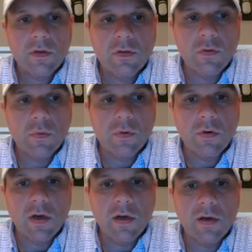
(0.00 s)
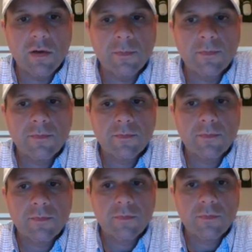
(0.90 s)
your
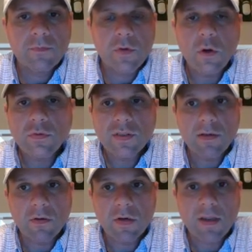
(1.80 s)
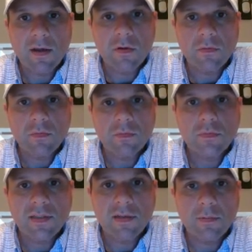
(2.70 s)
wholesaler account
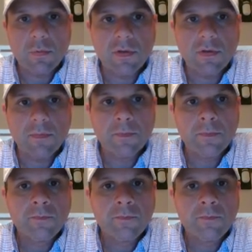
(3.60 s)
set up with them,